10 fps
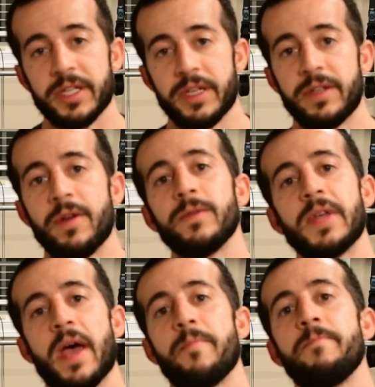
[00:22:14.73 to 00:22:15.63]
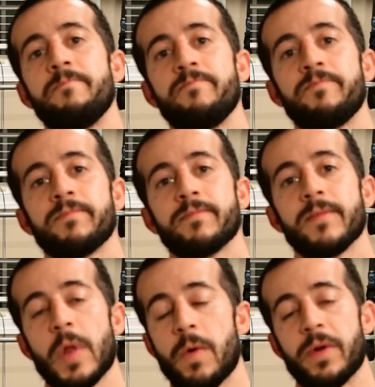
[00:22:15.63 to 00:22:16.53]
in no time.
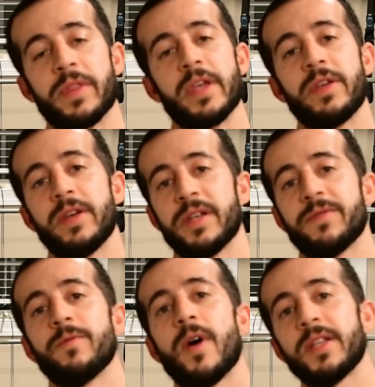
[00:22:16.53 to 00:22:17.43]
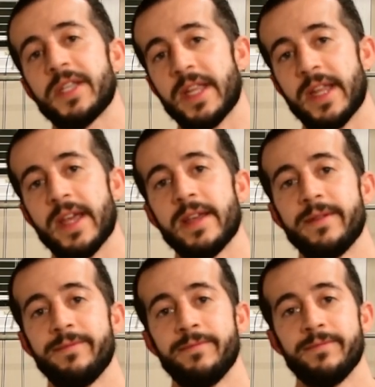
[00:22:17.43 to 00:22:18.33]
I want to thank you guys for watching today.
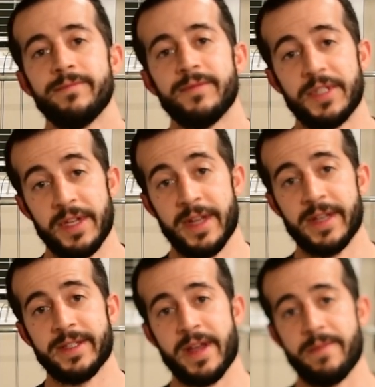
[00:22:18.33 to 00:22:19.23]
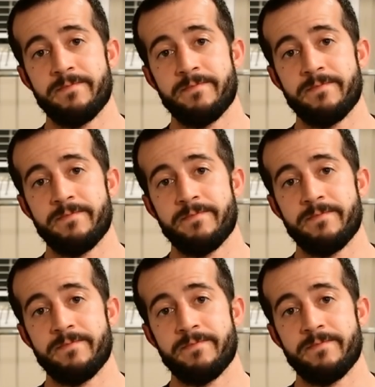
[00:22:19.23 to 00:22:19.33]
See you next time.